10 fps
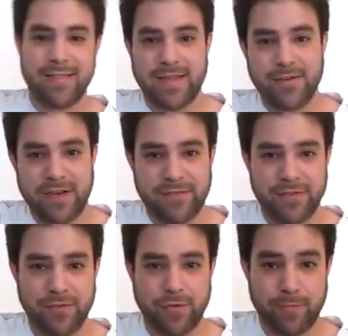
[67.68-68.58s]
and then you have
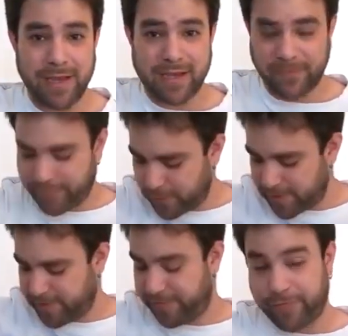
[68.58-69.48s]
to go back and
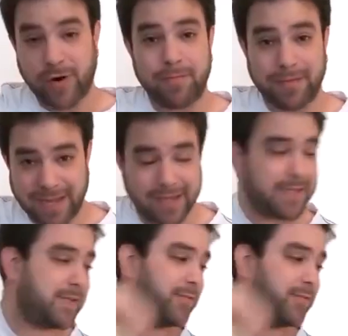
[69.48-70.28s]
forth from playing the